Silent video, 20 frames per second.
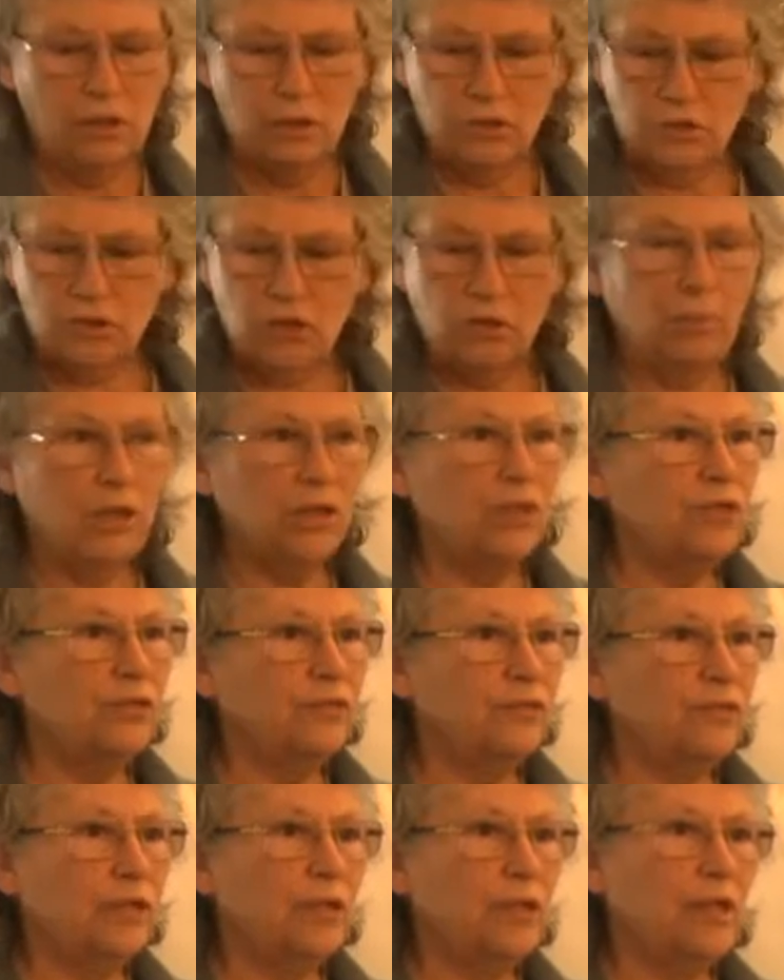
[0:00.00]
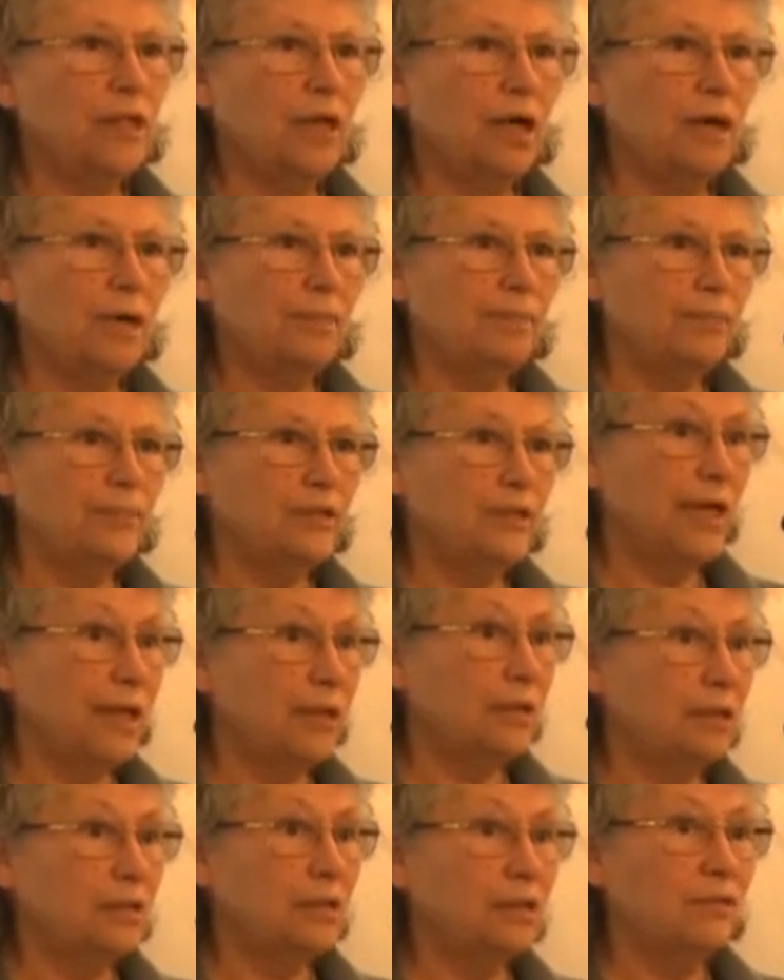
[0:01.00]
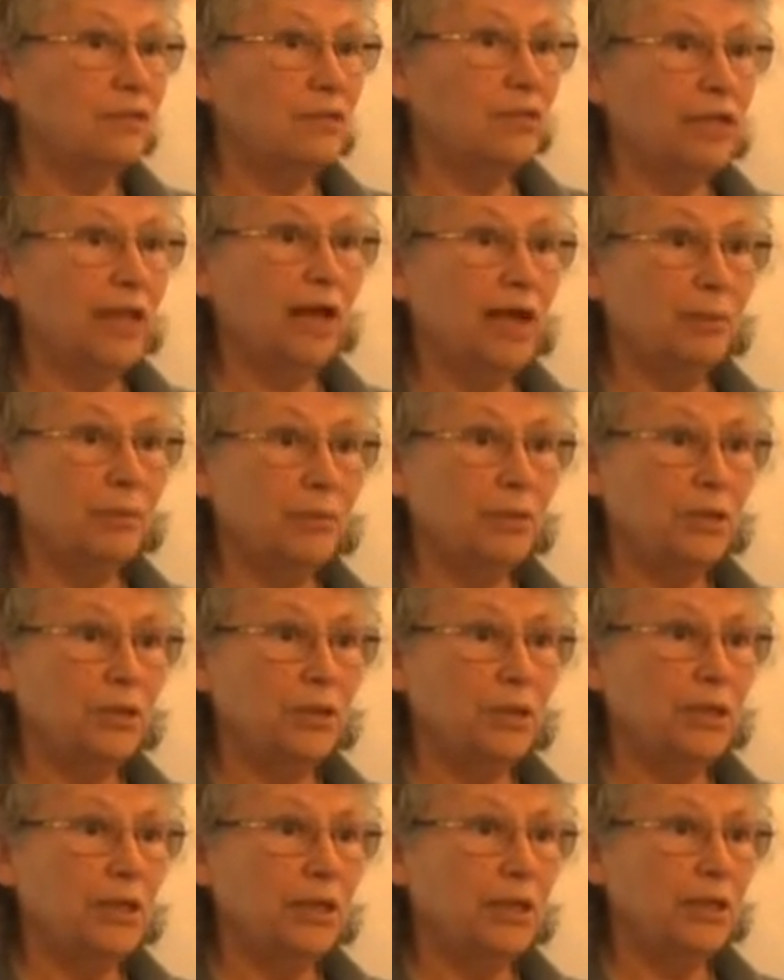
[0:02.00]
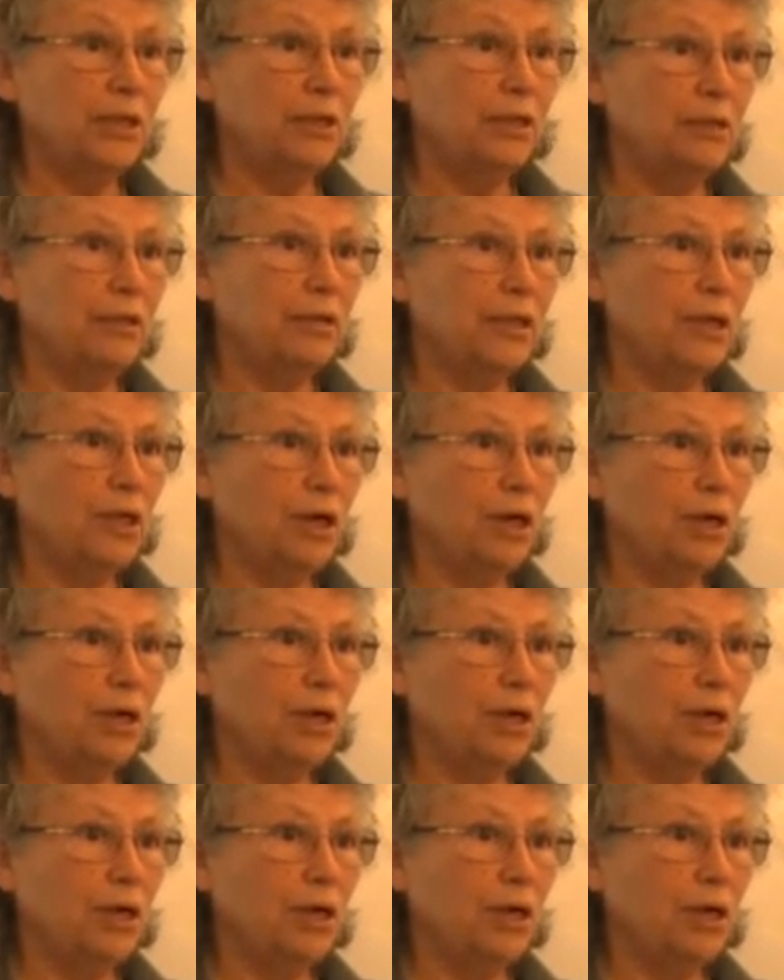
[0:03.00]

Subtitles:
so much of the technical vocabulary in the